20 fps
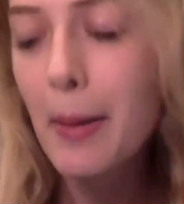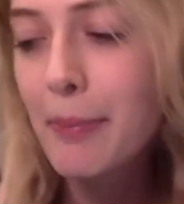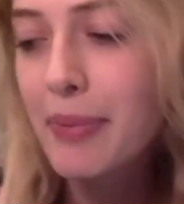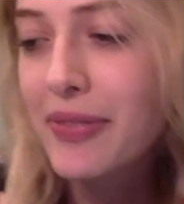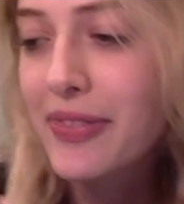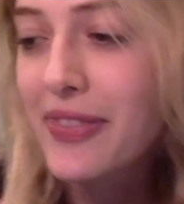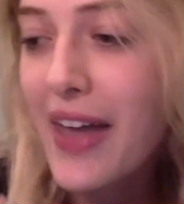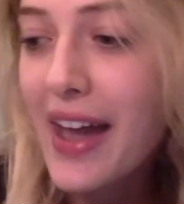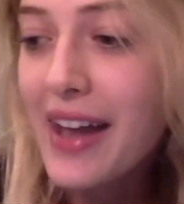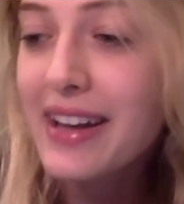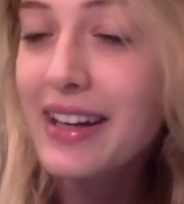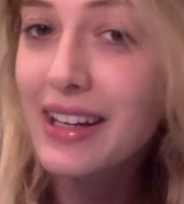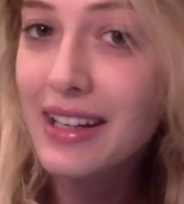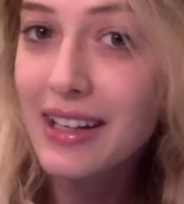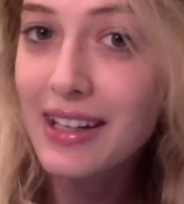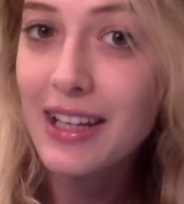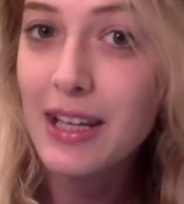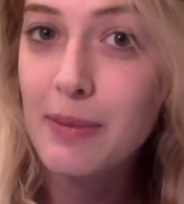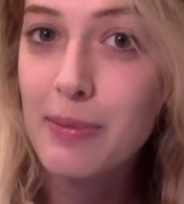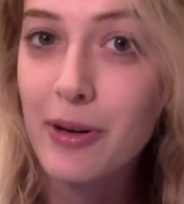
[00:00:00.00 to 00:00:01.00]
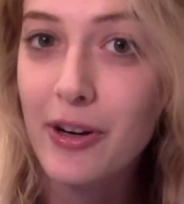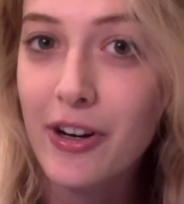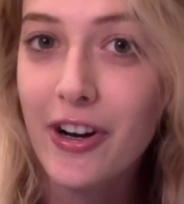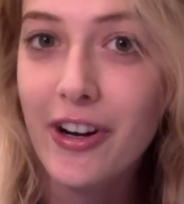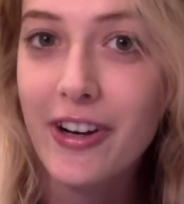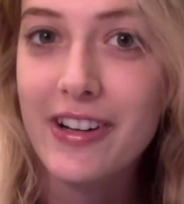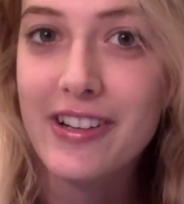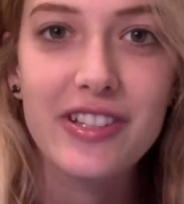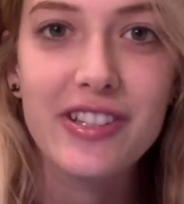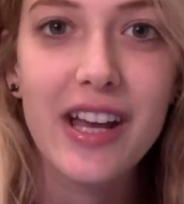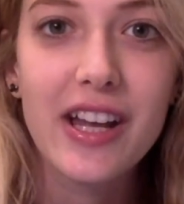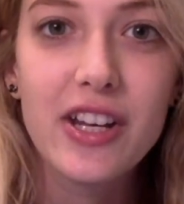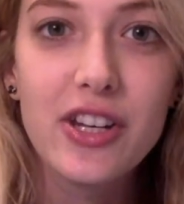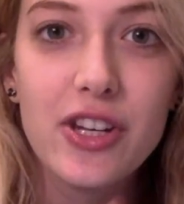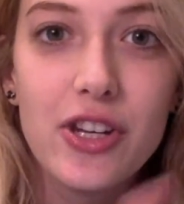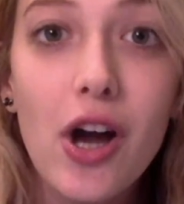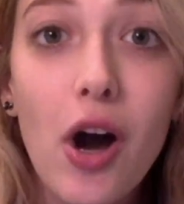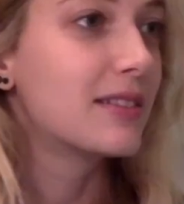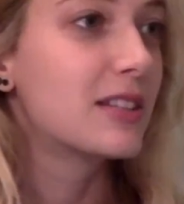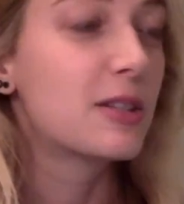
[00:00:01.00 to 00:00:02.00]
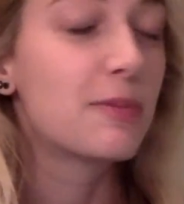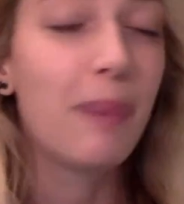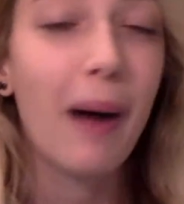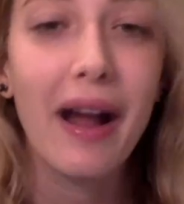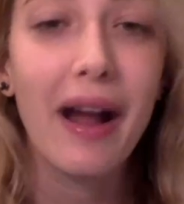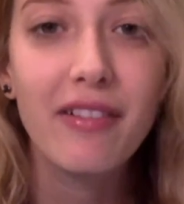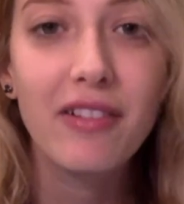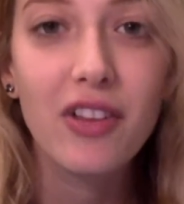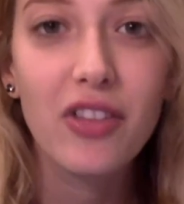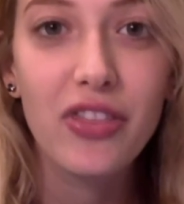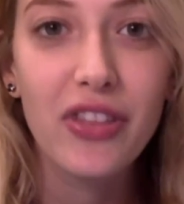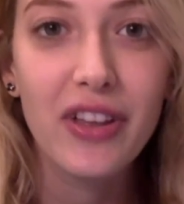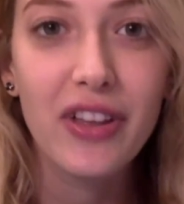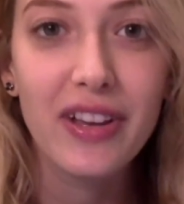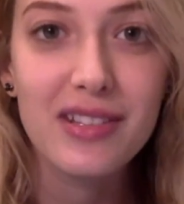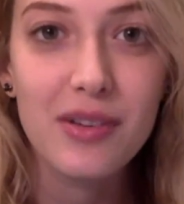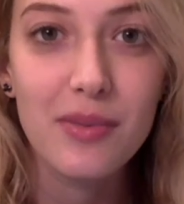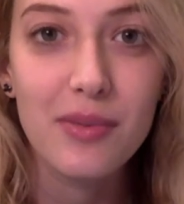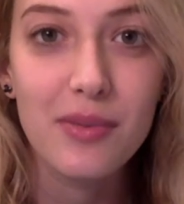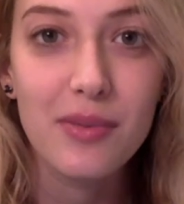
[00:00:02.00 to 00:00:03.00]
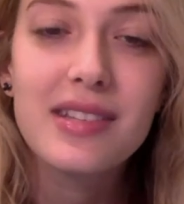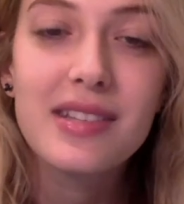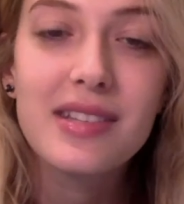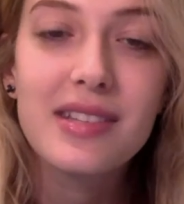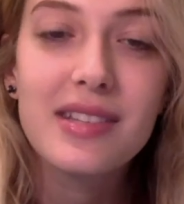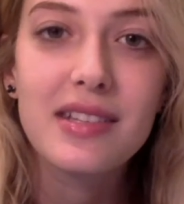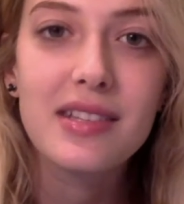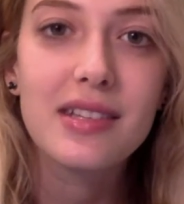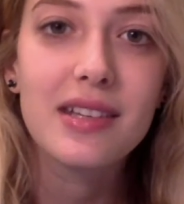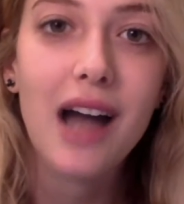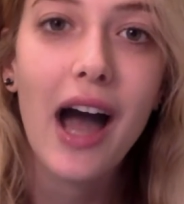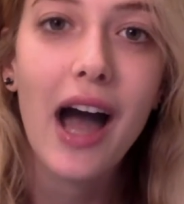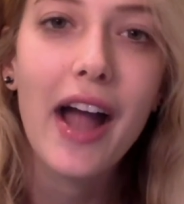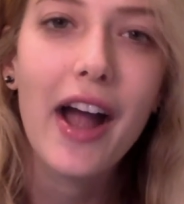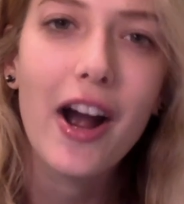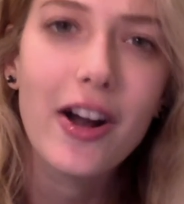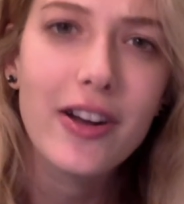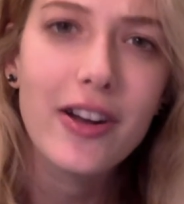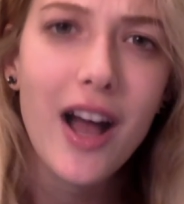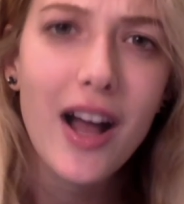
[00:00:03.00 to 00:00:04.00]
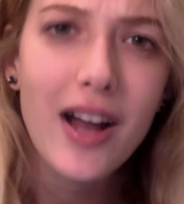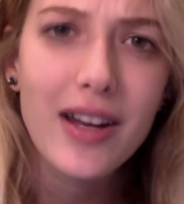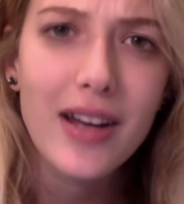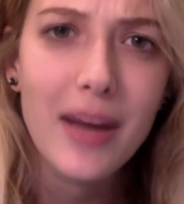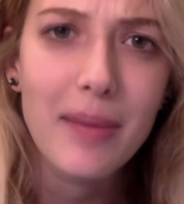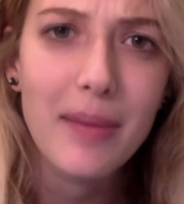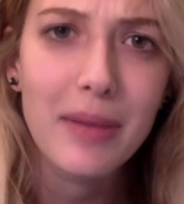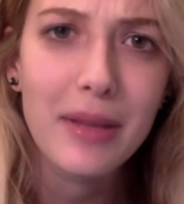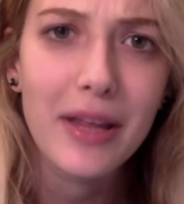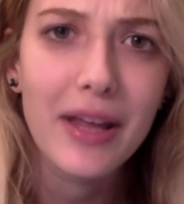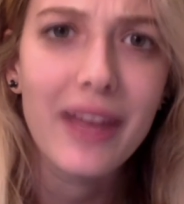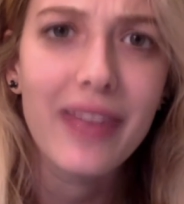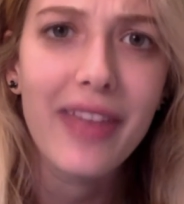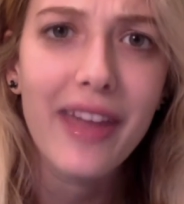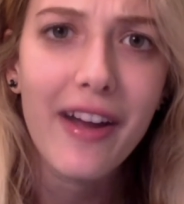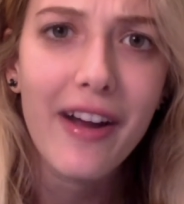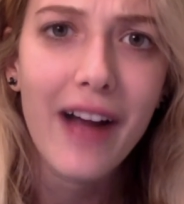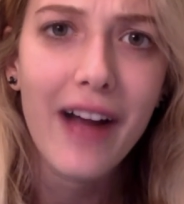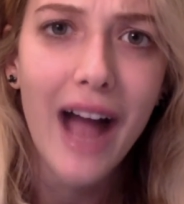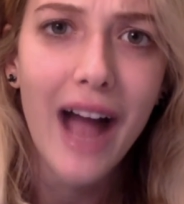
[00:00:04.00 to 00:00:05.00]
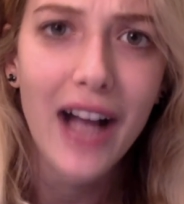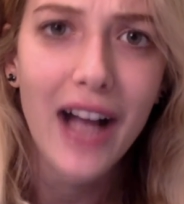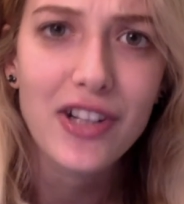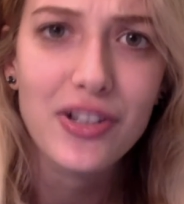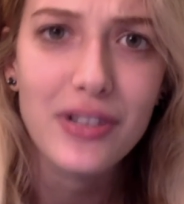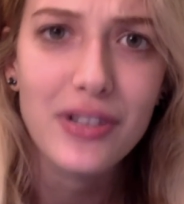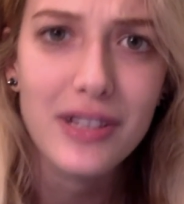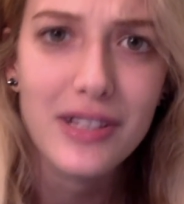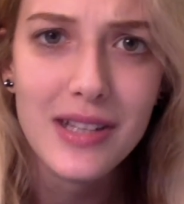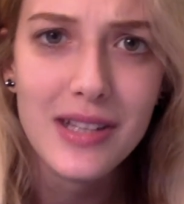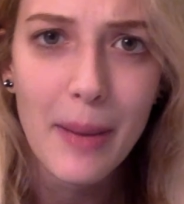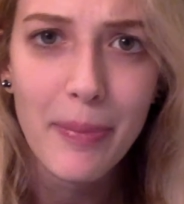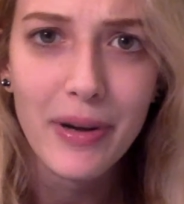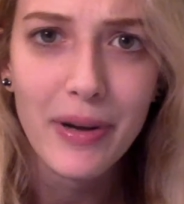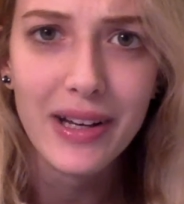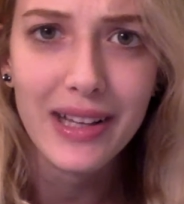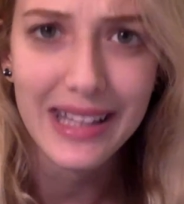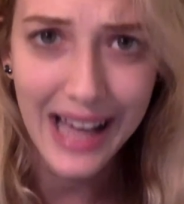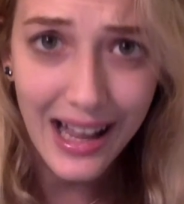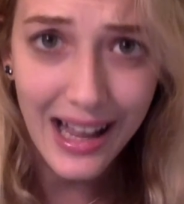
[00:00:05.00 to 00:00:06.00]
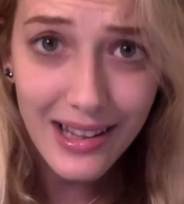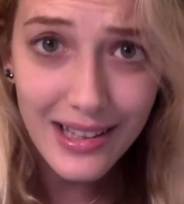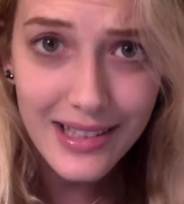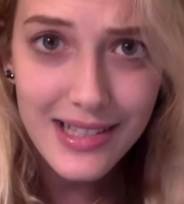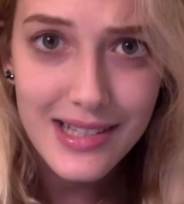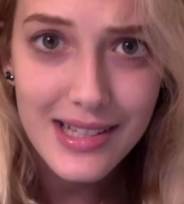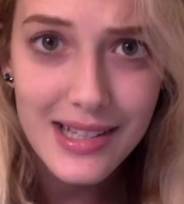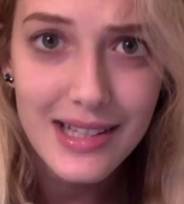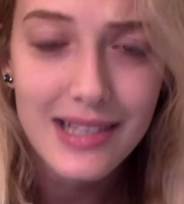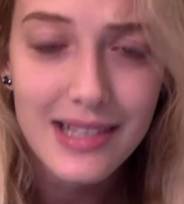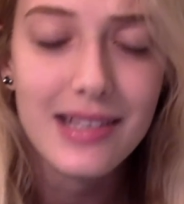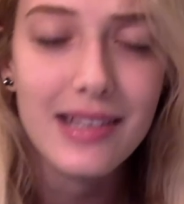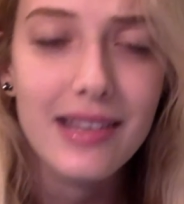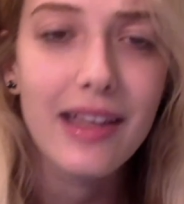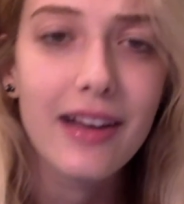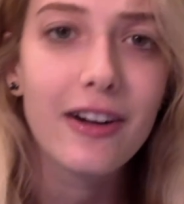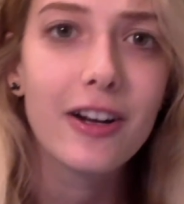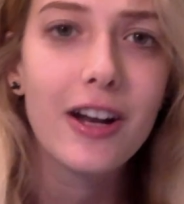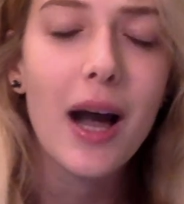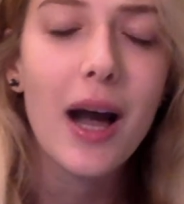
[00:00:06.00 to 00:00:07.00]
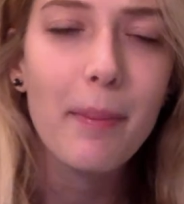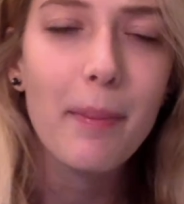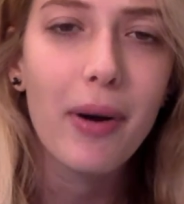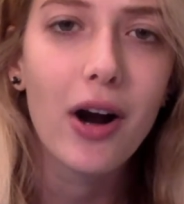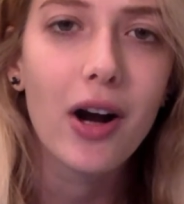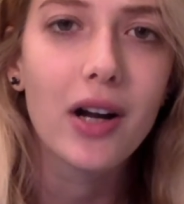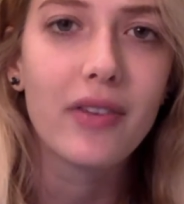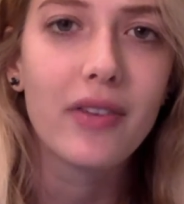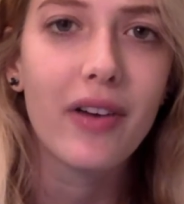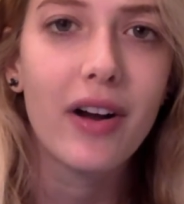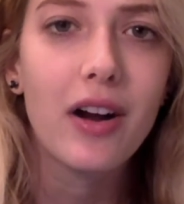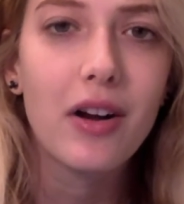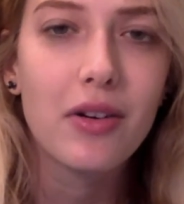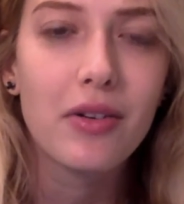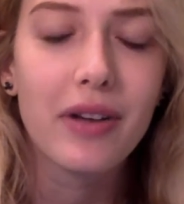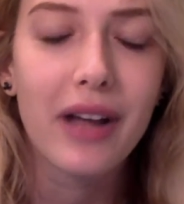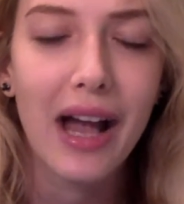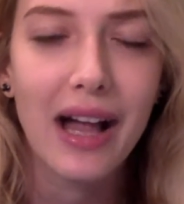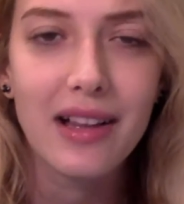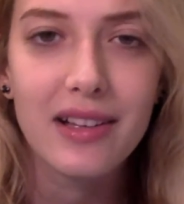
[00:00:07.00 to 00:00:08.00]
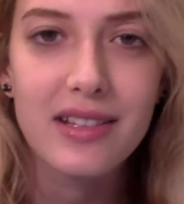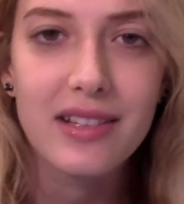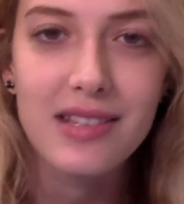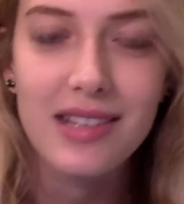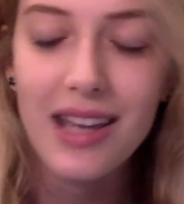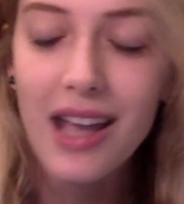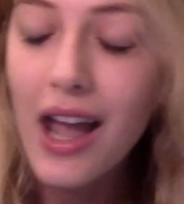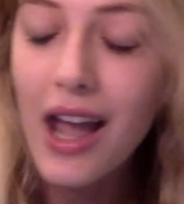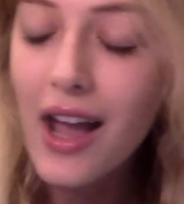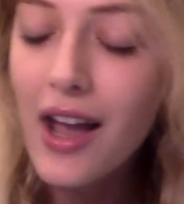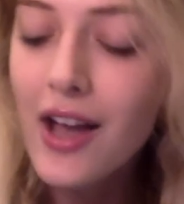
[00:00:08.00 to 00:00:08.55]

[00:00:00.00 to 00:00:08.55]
But then Heber Curtis said, no, spiral things that we see in the sky are not nebulae. They are actually separate galaxies. They are not part of our own galaxy.